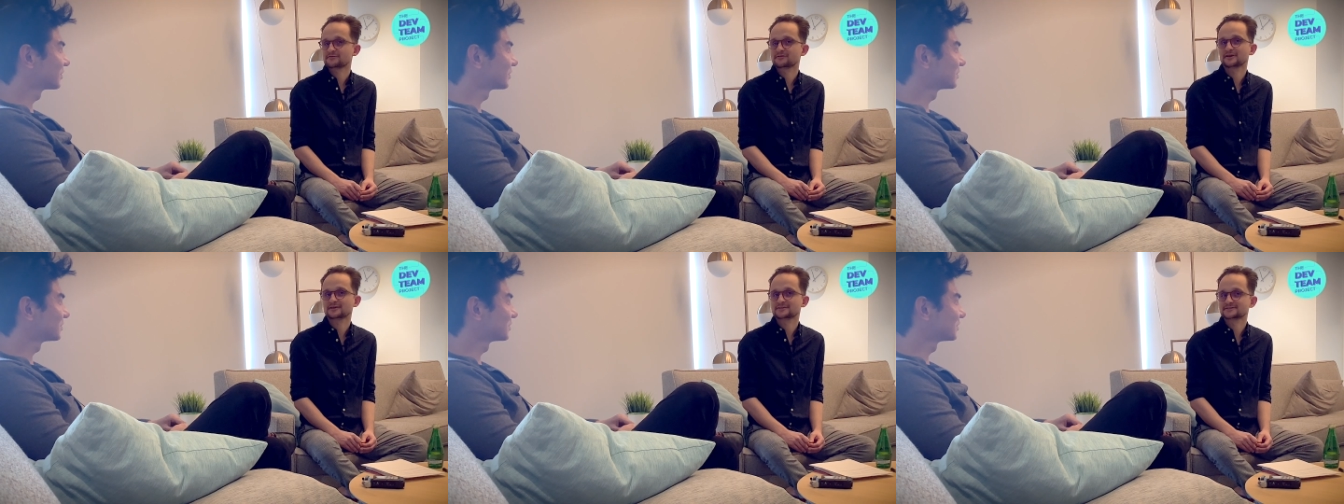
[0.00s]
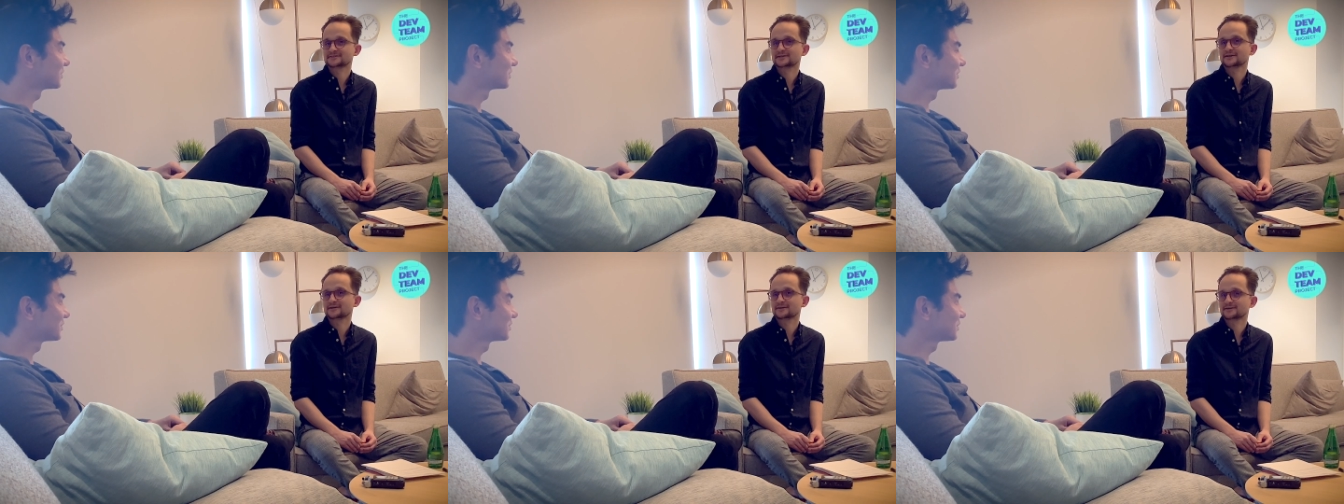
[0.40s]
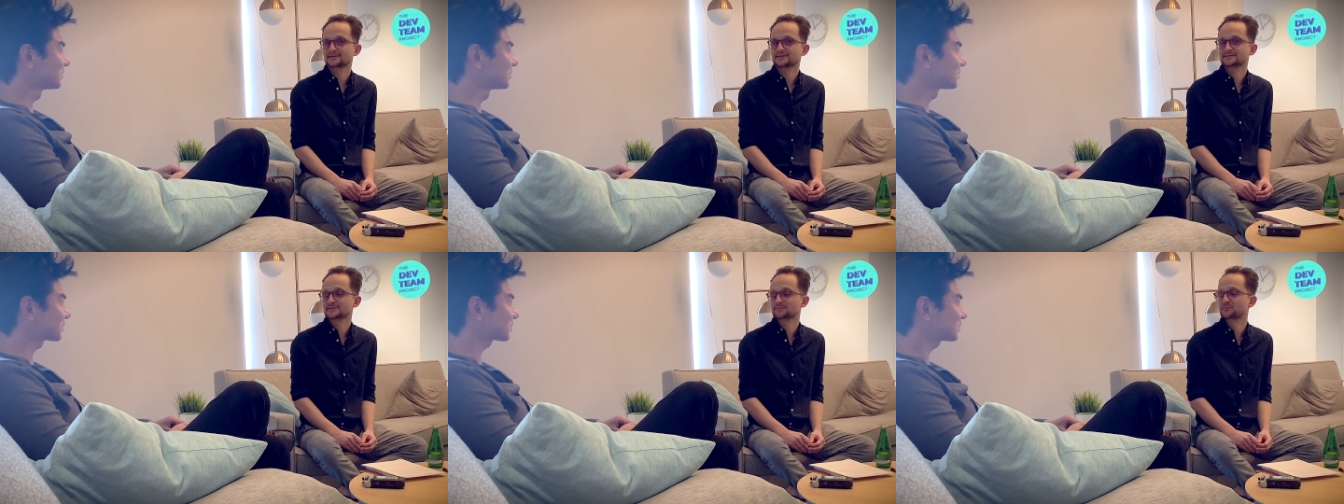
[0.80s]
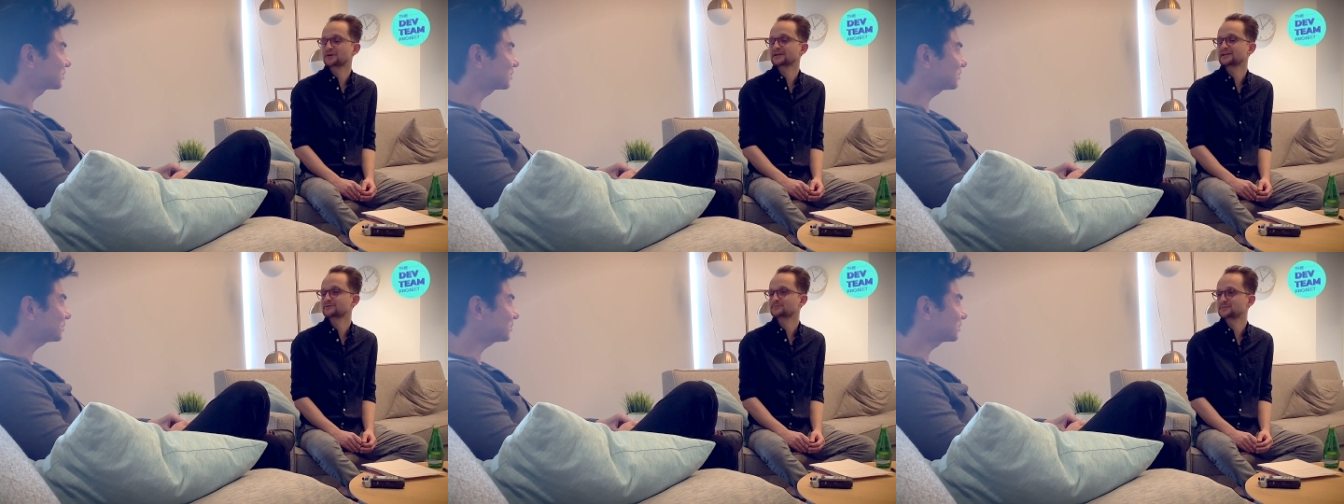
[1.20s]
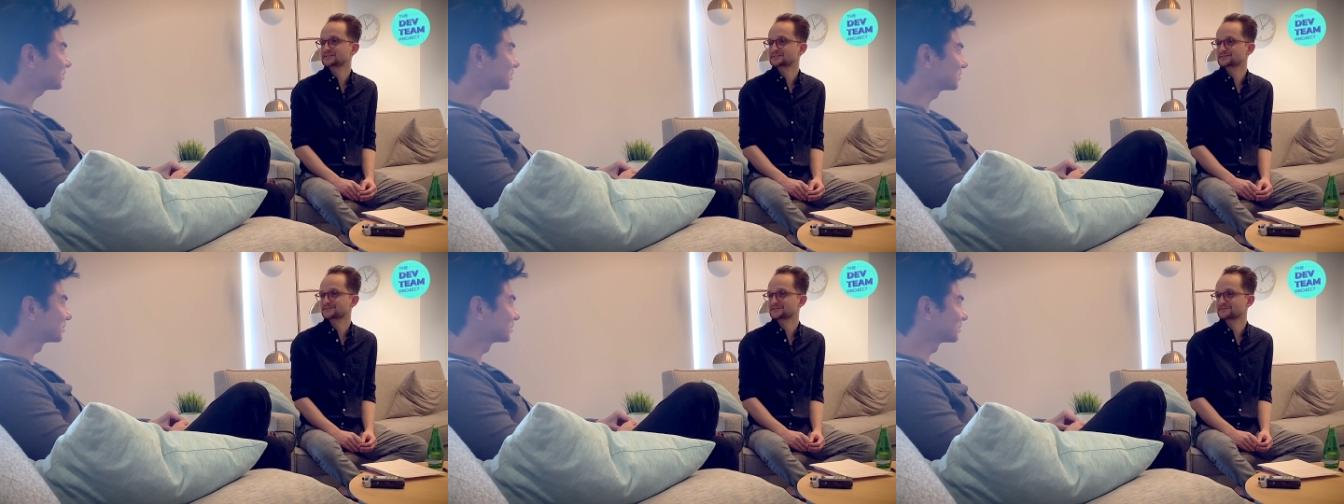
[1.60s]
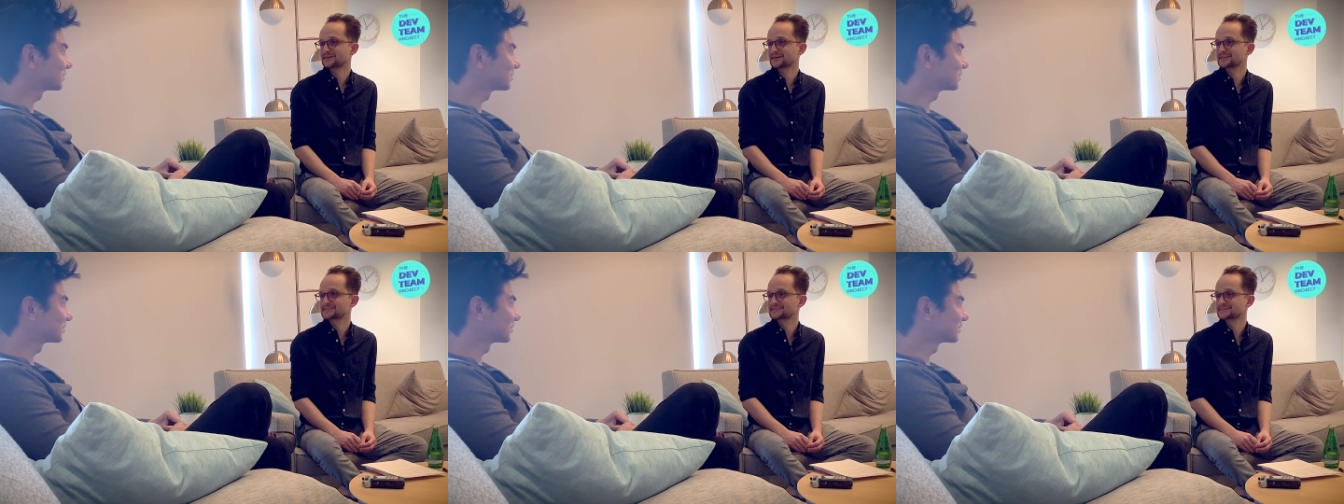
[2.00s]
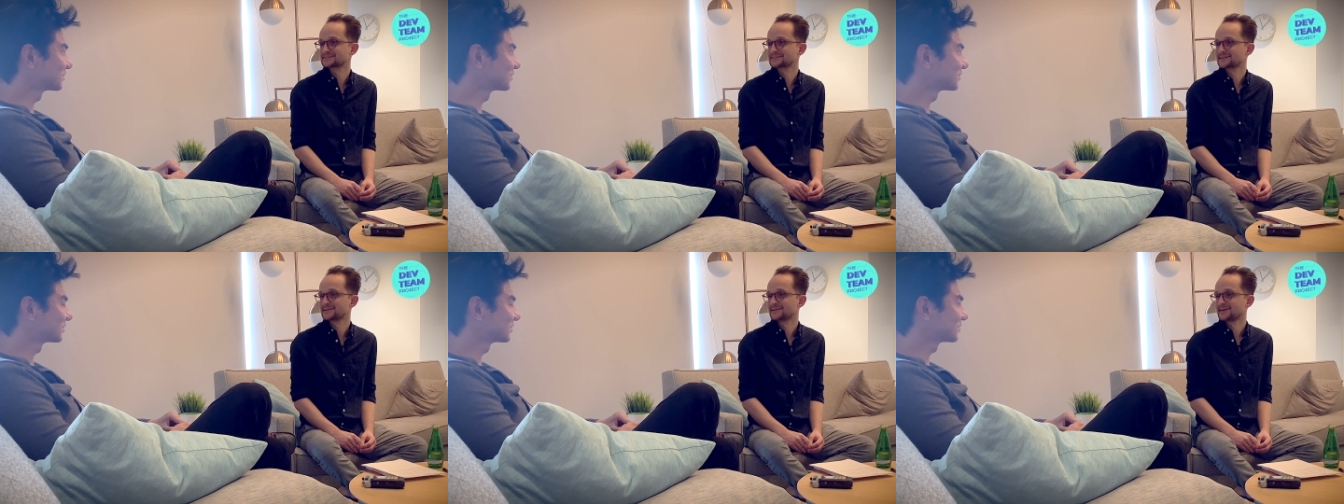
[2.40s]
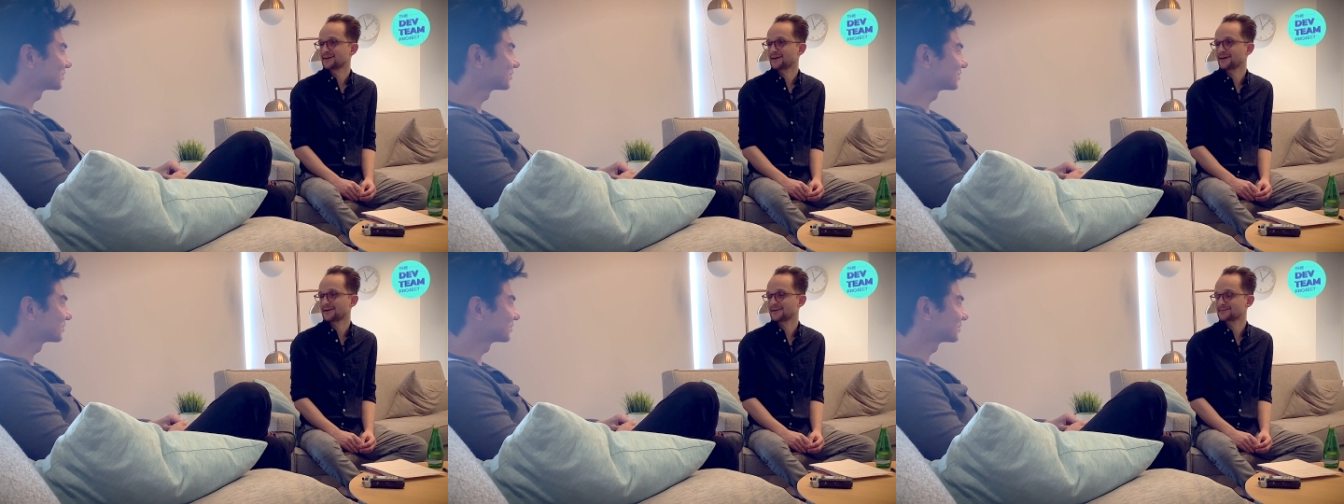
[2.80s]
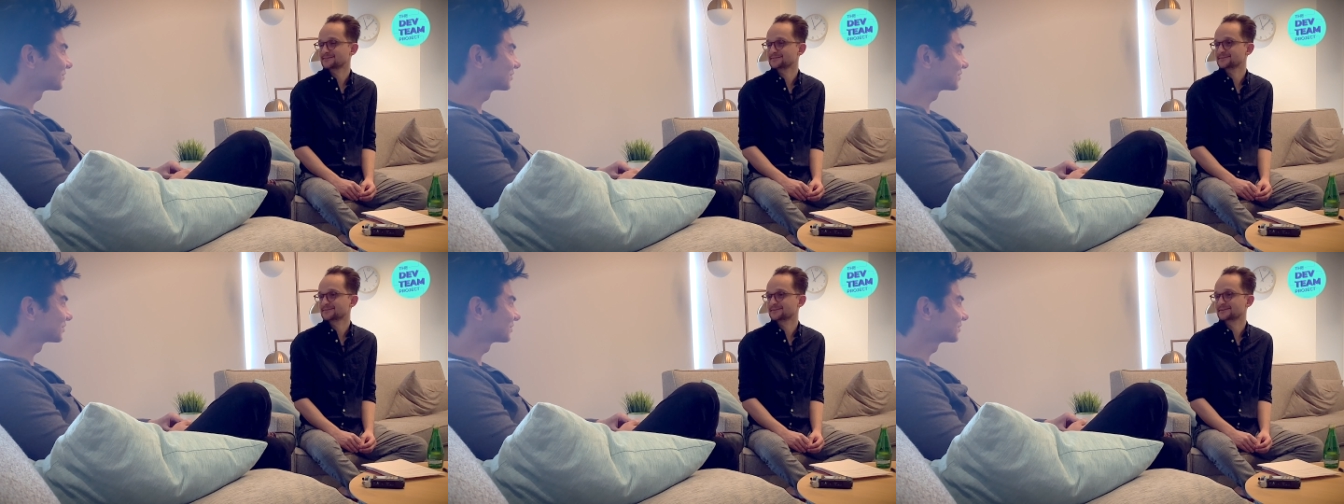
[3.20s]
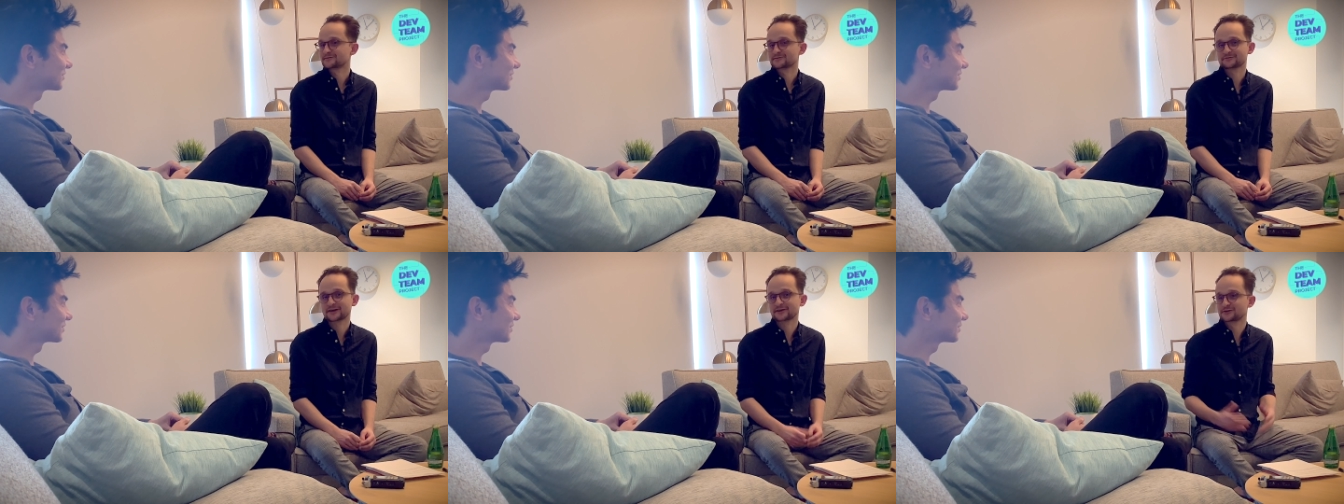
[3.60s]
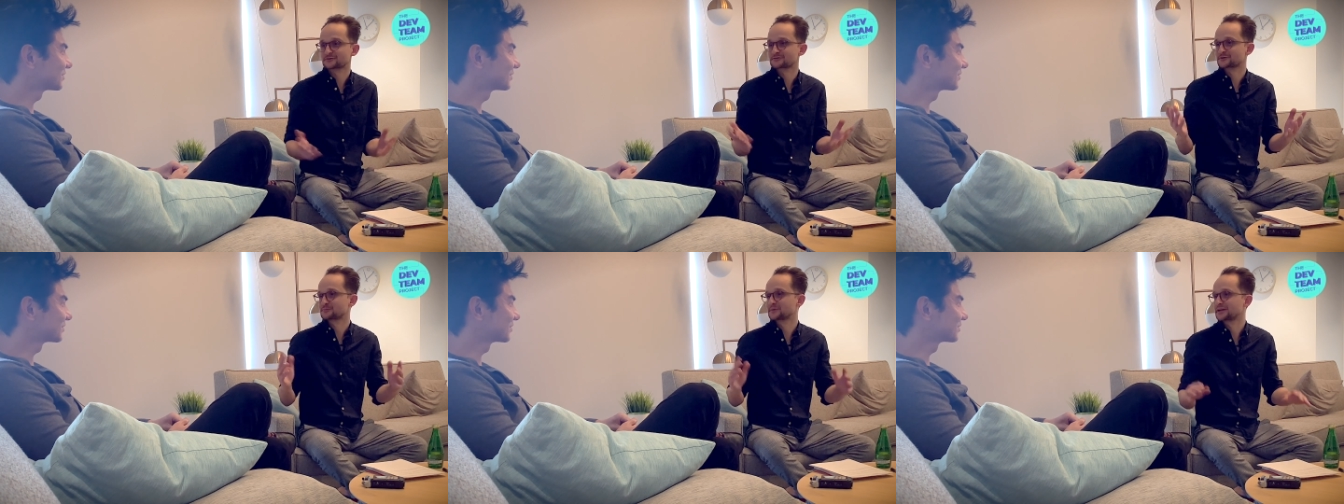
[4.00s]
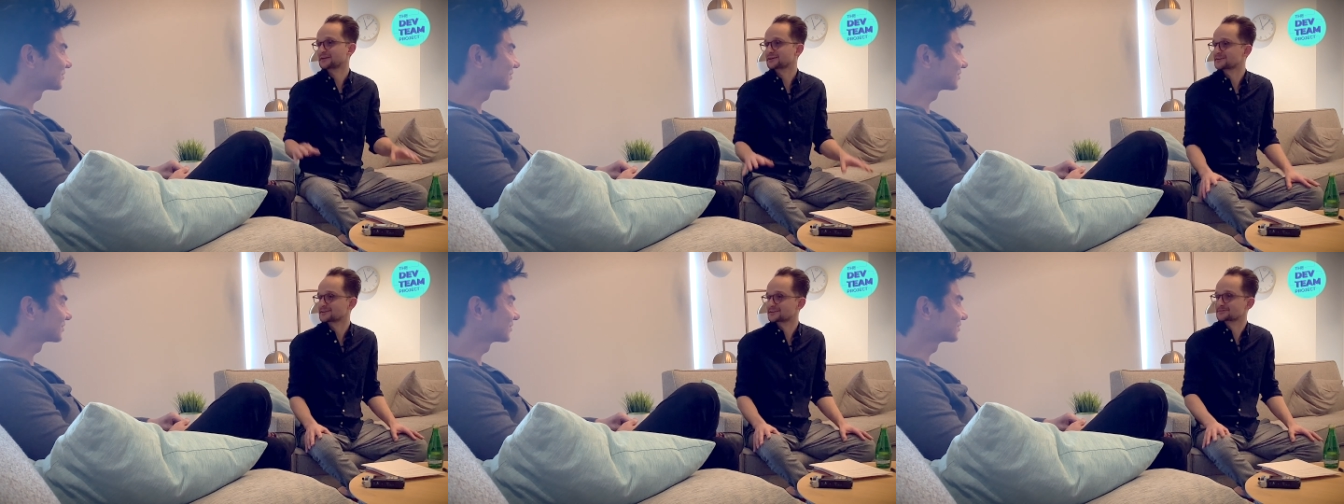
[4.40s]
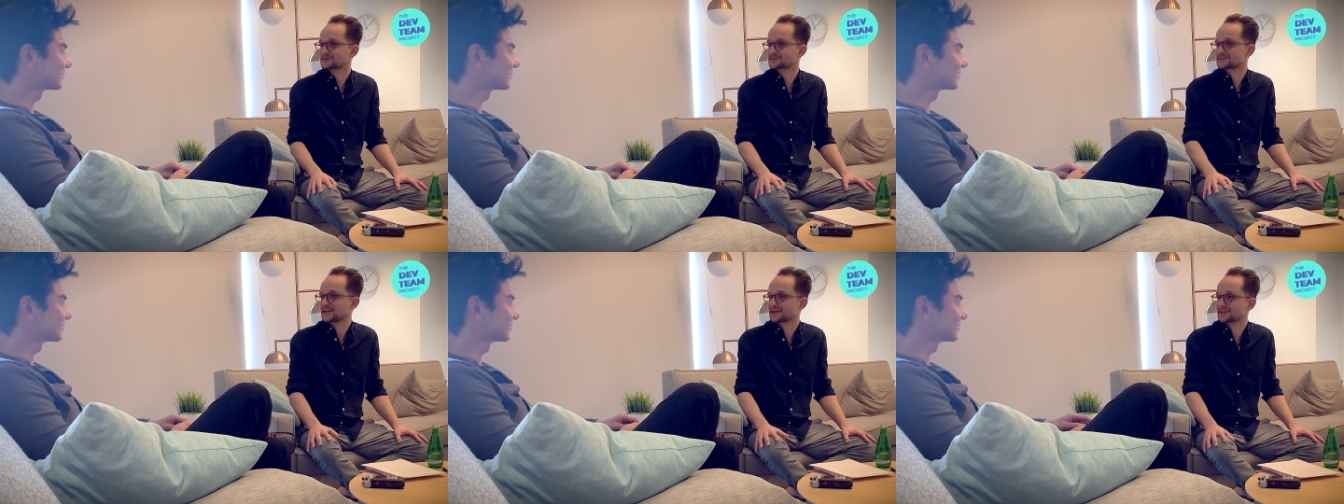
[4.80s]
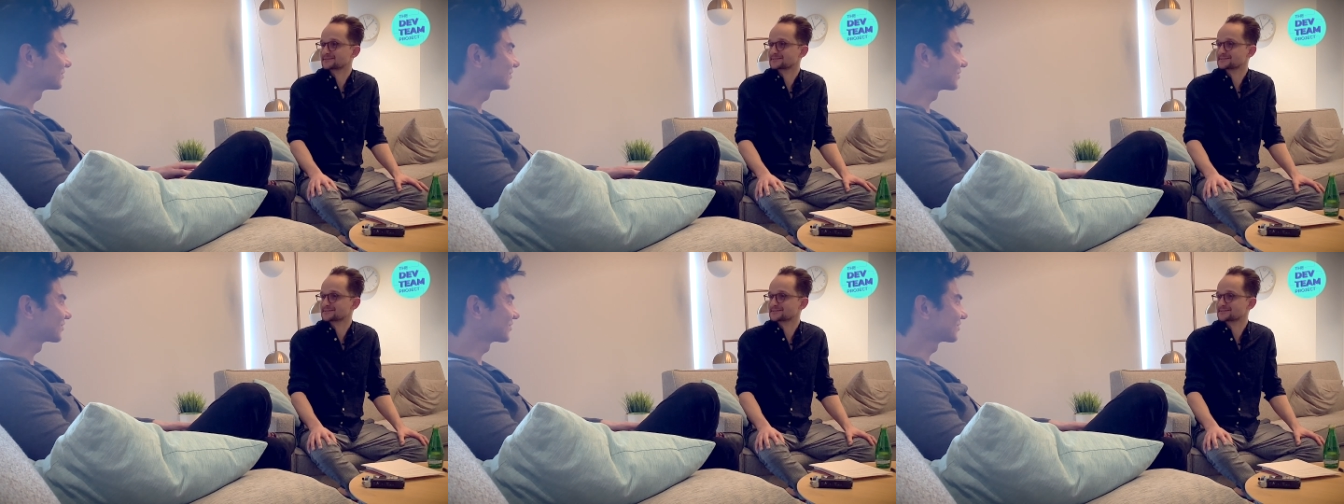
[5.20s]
think it's a brilliant piece of advice, and thank you for being here, for taking the